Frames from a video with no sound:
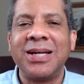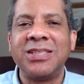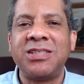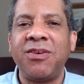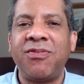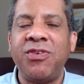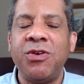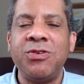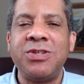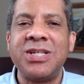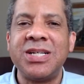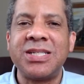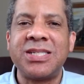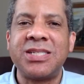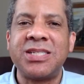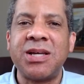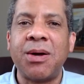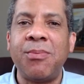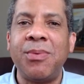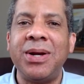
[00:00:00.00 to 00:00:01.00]
if
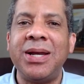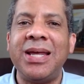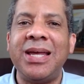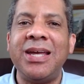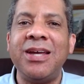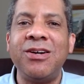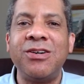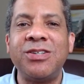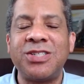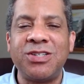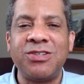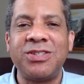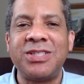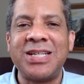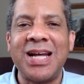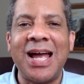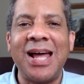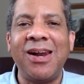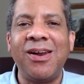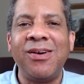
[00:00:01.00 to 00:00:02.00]
someone hears your
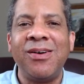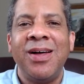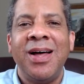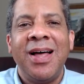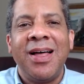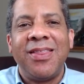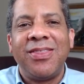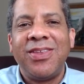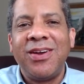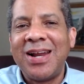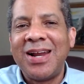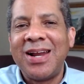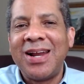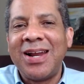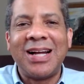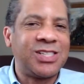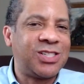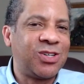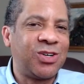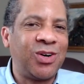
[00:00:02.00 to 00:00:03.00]
channel, they're
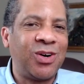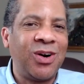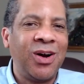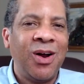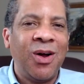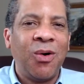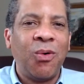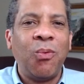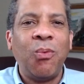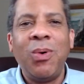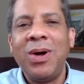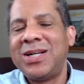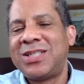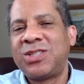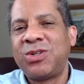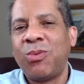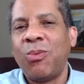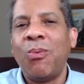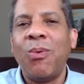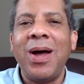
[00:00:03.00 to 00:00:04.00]
not sure
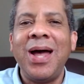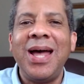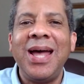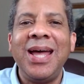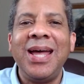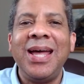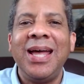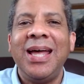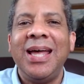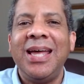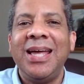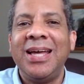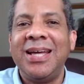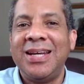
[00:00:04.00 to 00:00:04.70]
which way it